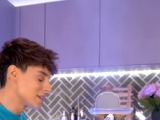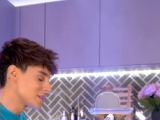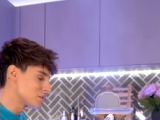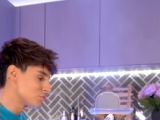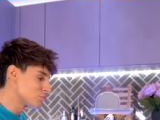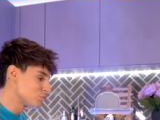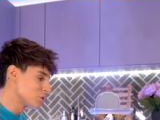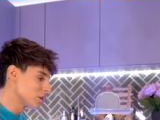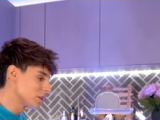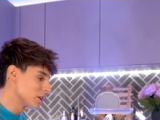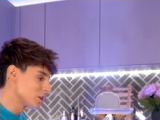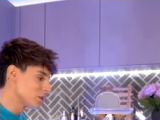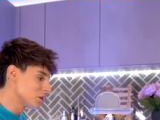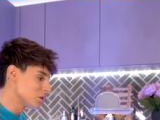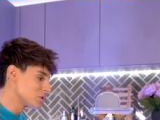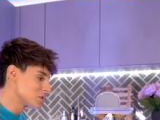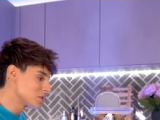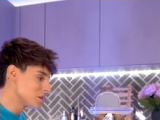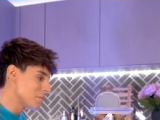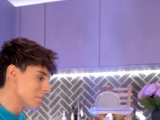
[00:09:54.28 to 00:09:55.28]
is really
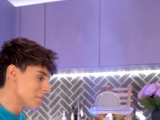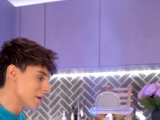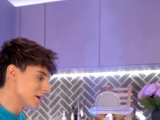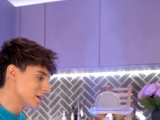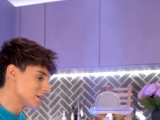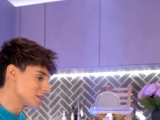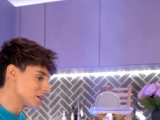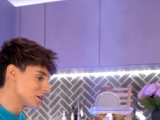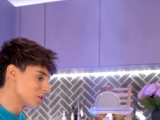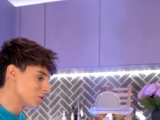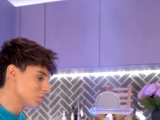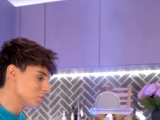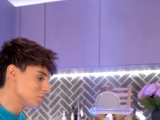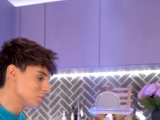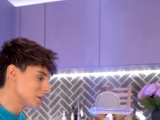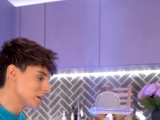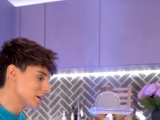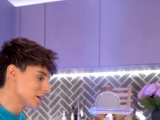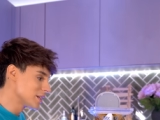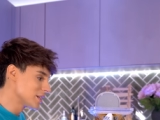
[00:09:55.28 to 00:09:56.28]
close to melting
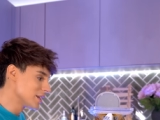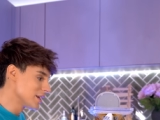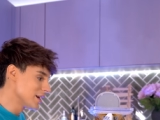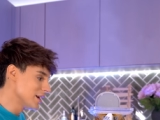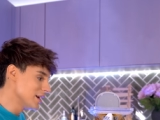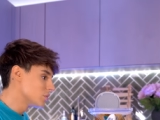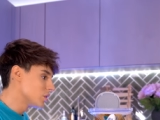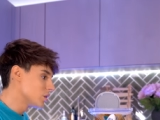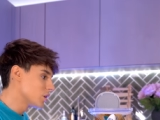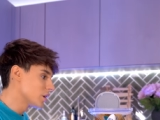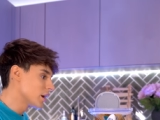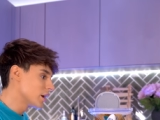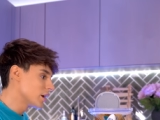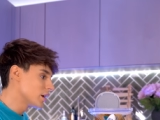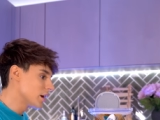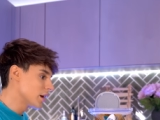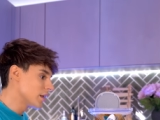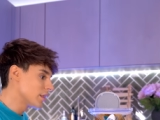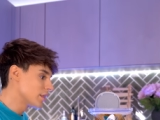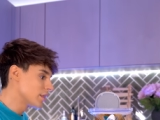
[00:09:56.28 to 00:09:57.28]
completely. Okay,
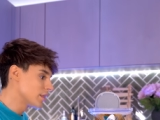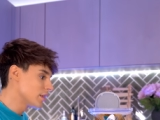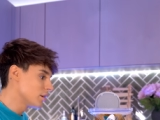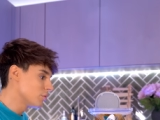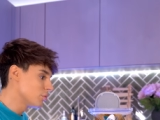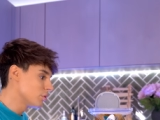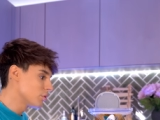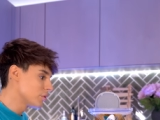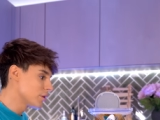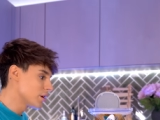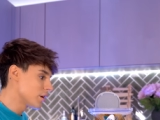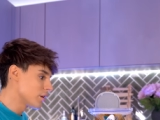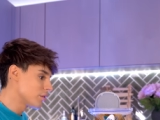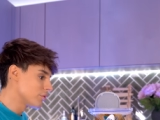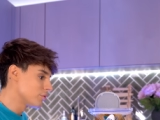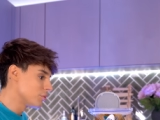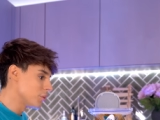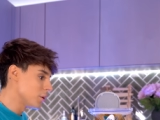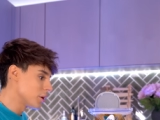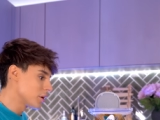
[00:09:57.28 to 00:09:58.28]
I think we ran out
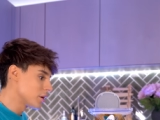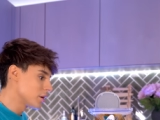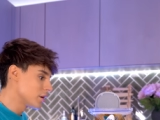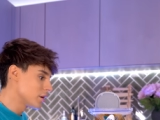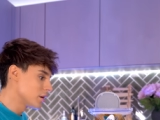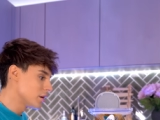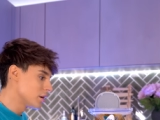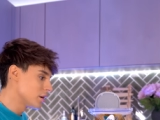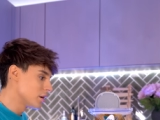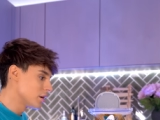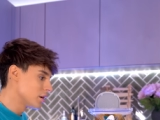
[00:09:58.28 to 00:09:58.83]
of water.